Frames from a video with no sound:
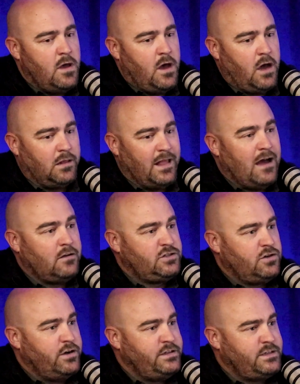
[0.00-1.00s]
allowed
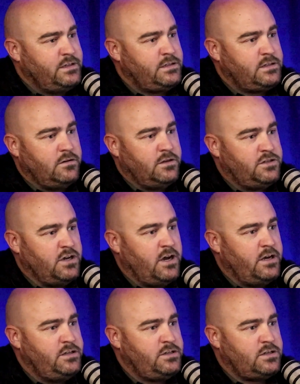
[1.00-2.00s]
choices to a
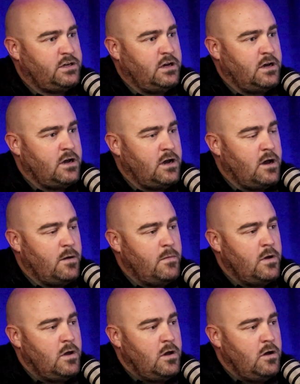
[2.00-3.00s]
judge
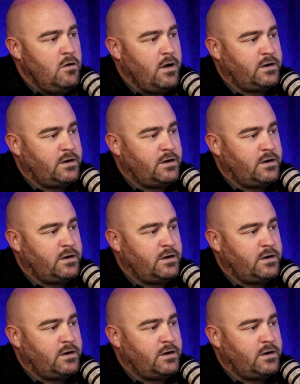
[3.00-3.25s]
who